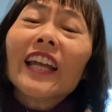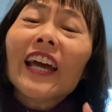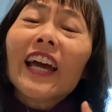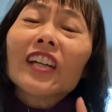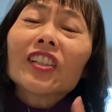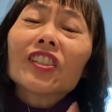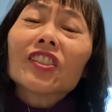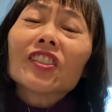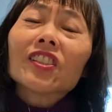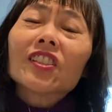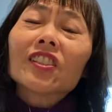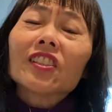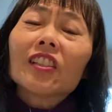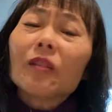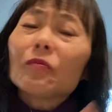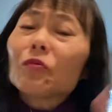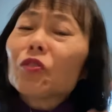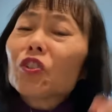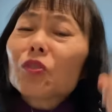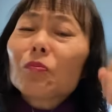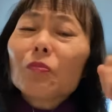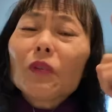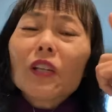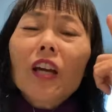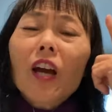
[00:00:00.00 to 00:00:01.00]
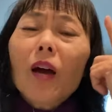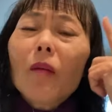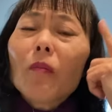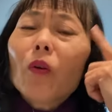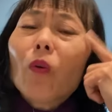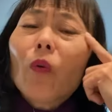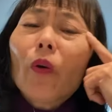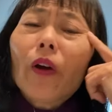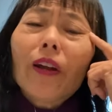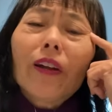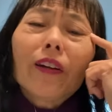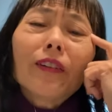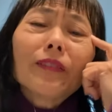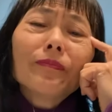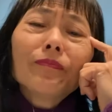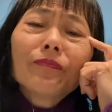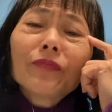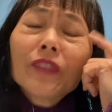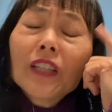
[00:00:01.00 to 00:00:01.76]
Action step, just become aware.